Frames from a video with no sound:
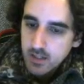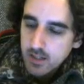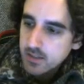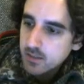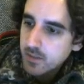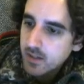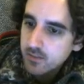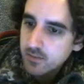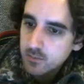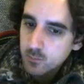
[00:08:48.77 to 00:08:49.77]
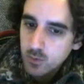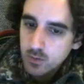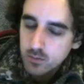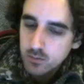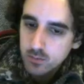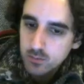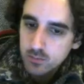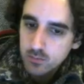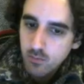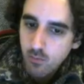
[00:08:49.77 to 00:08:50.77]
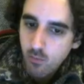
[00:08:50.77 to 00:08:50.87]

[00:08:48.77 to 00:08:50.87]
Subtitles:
And then I might even want to,